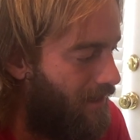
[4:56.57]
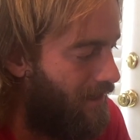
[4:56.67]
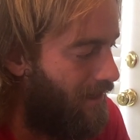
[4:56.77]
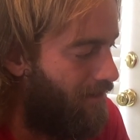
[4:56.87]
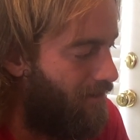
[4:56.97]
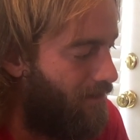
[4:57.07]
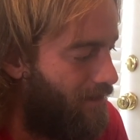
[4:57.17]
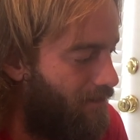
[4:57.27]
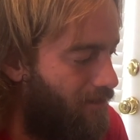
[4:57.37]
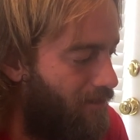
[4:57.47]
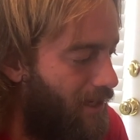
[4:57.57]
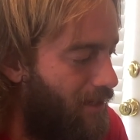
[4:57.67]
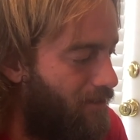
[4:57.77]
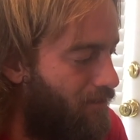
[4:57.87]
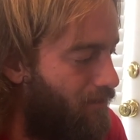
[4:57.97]
And I don't know what this little
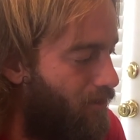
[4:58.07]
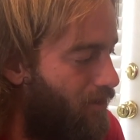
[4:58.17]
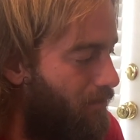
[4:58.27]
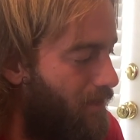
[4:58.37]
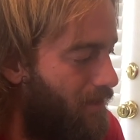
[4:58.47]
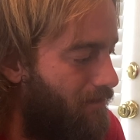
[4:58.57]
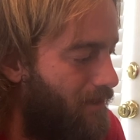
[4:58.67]
notch is for, but